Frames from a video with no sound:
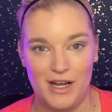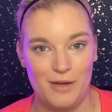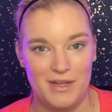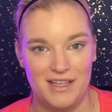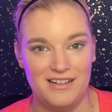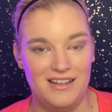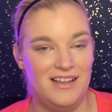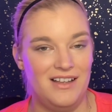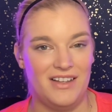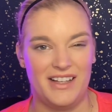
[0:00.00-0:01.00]
come in,
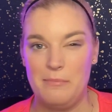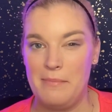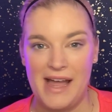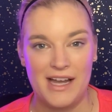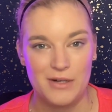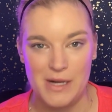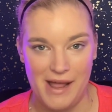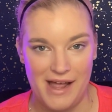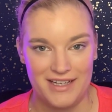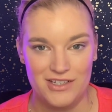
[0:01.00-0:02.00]
like battery
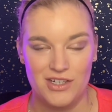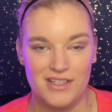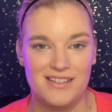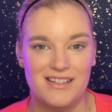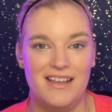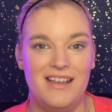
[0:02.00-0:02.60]
packages,